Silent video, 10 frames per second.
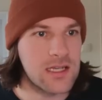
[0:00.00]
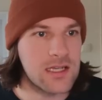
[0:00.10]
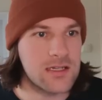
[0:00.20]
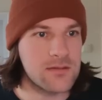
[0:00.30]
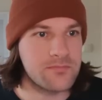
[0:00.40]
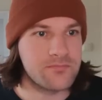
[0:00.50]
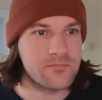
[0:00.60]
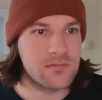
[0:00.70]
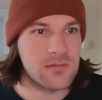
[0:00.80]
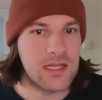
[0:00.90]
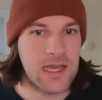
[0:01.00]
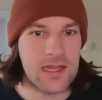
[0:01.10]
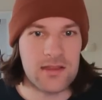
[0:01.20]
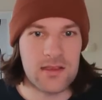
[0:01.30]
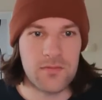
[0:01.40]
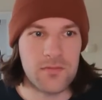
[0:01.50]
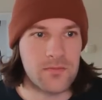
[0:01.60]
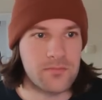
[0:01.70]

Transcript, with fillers: here, negative,